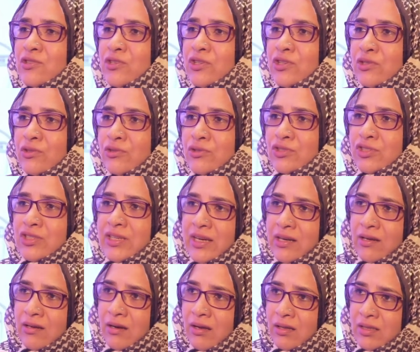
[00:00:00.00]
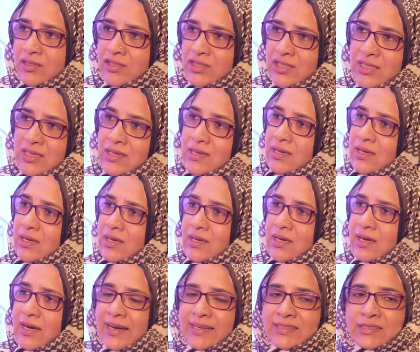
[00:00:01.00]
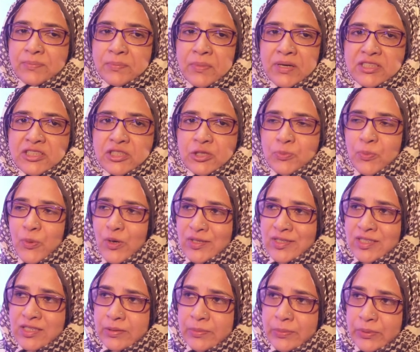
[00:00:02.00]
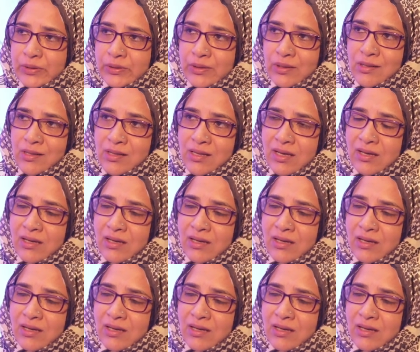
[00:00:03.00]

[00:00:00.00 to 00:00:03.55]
to use technology as much as possible